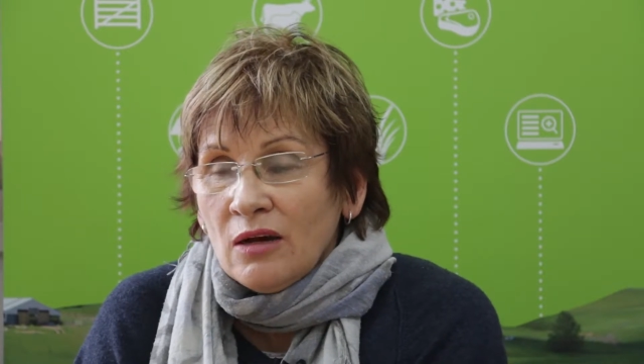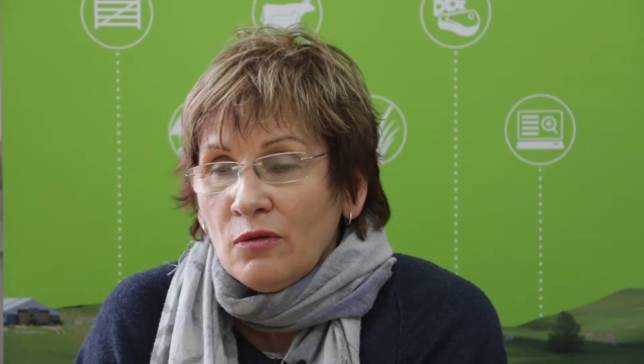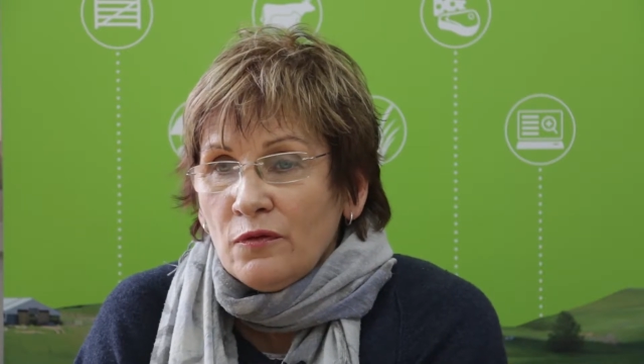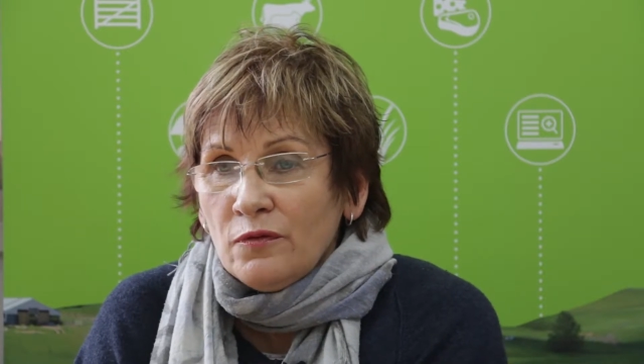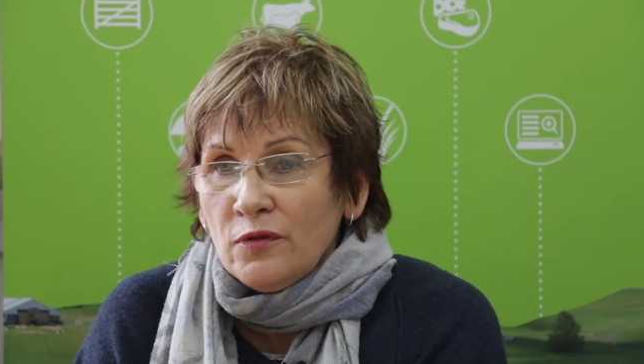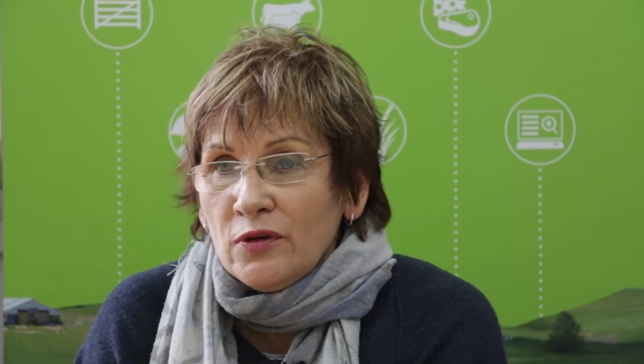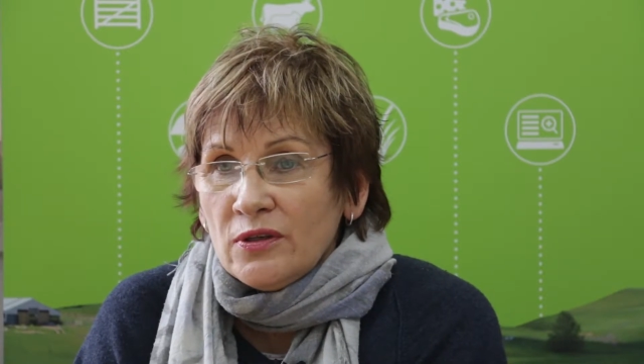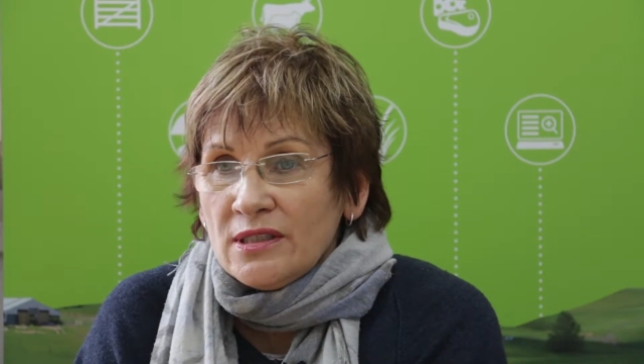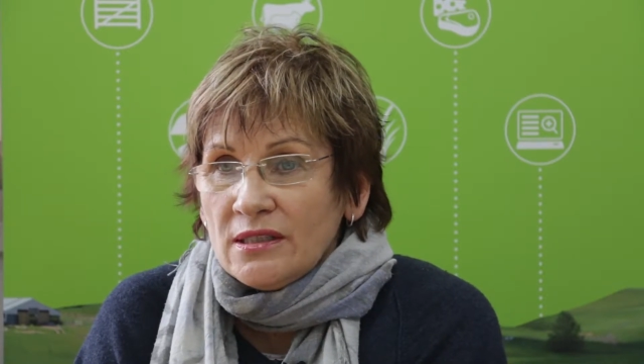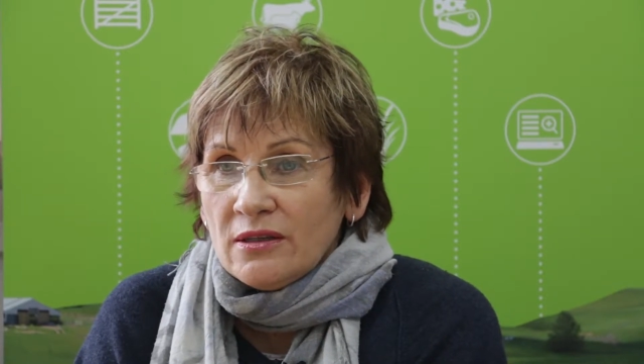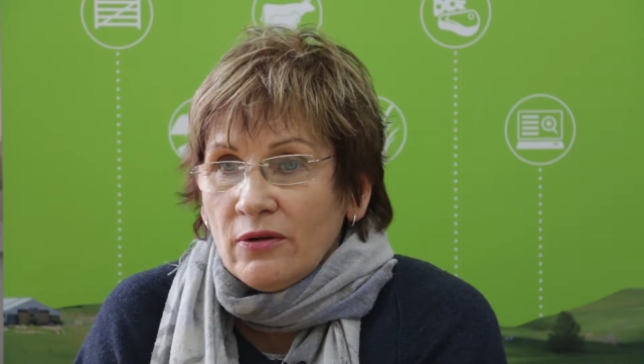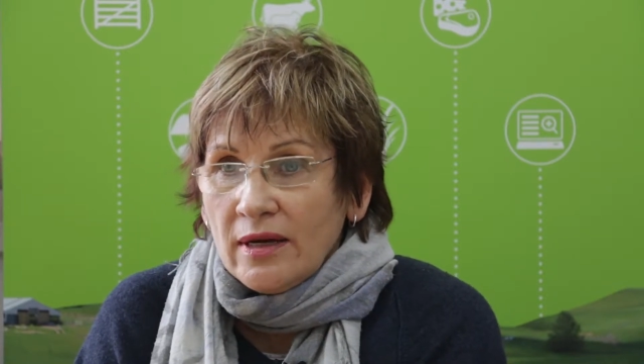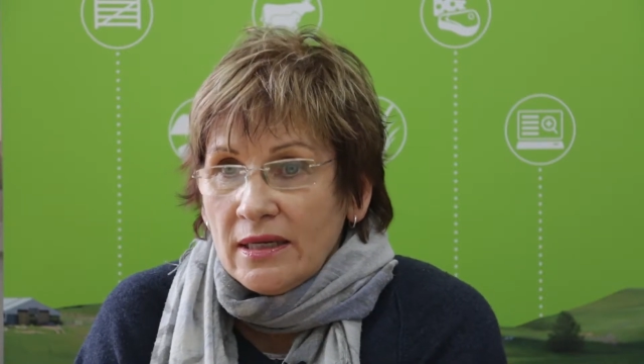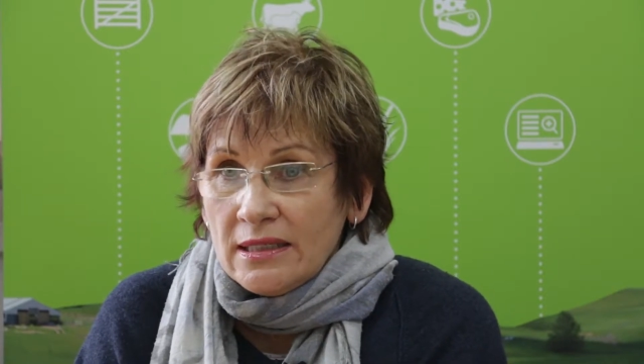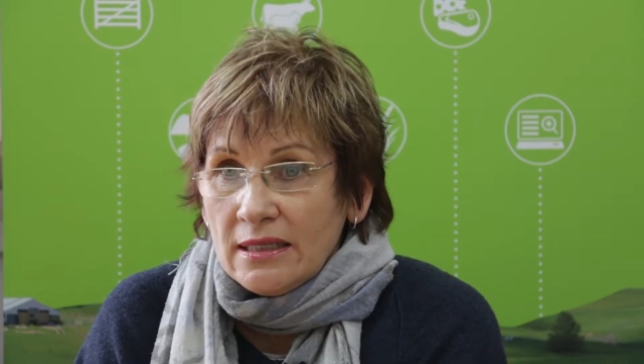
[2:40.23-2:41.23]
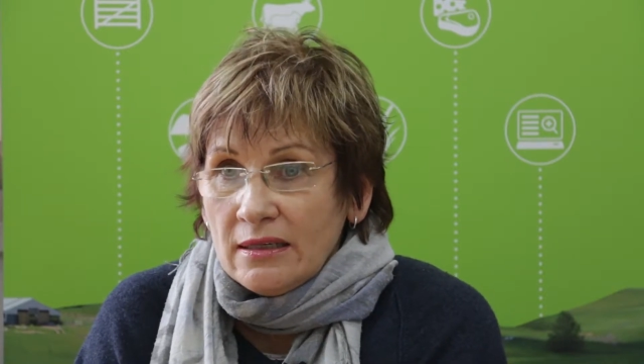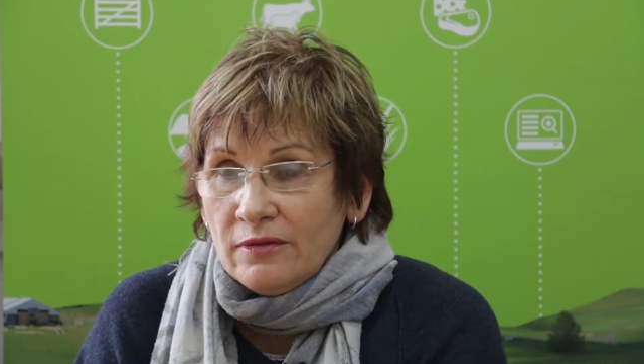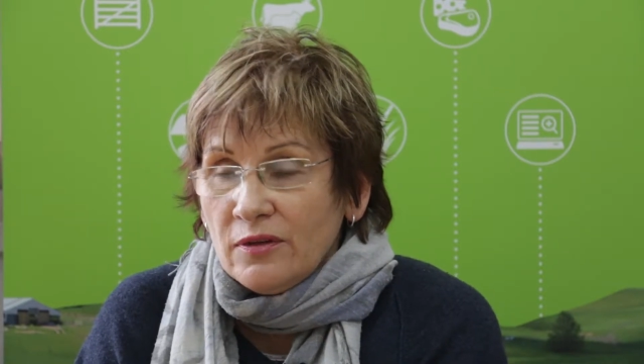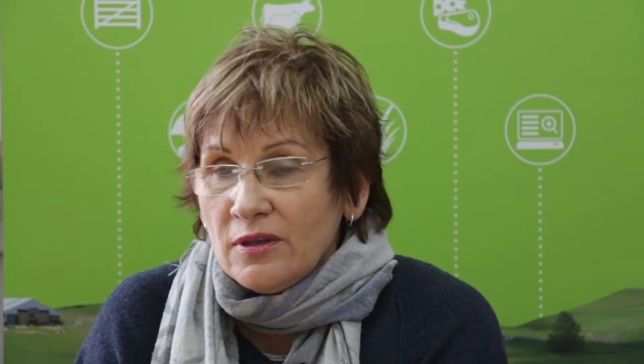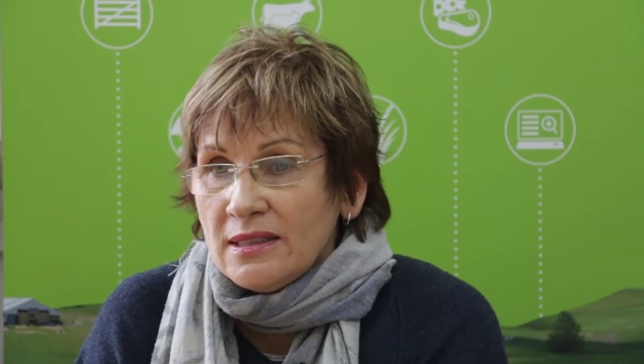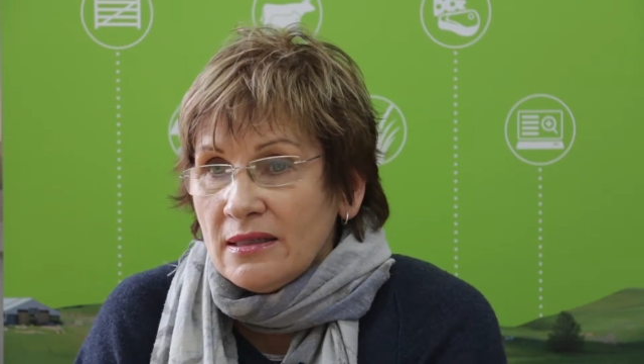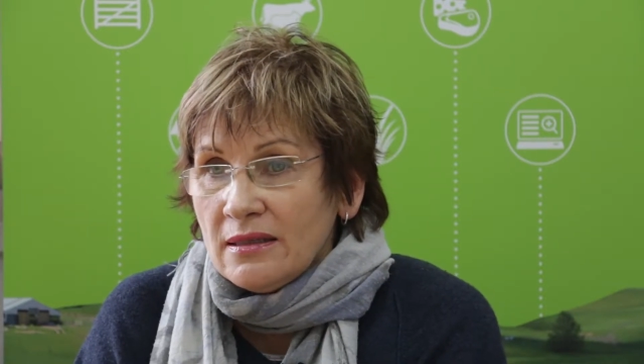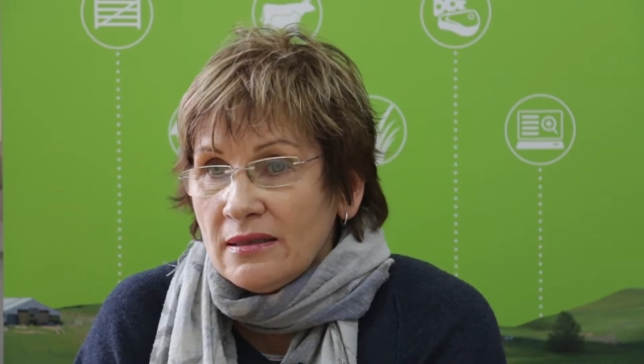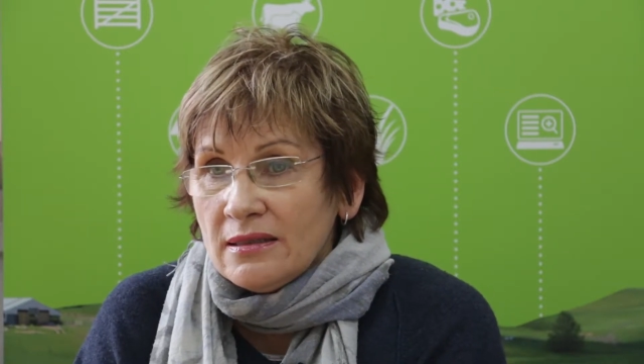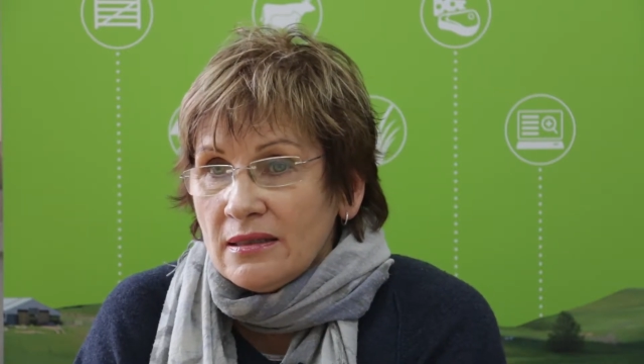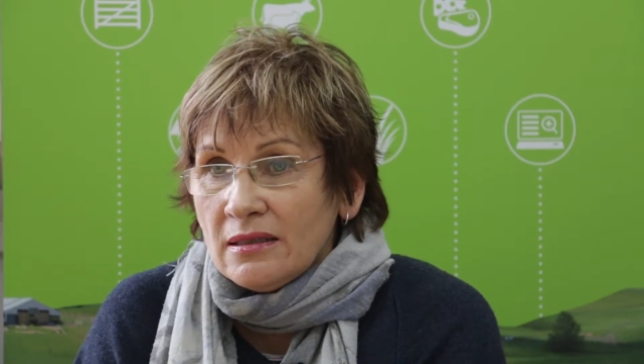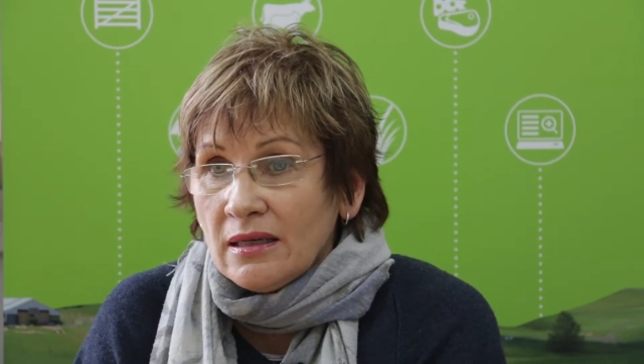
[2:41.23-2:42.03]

well, first, a great deal of New Zealand's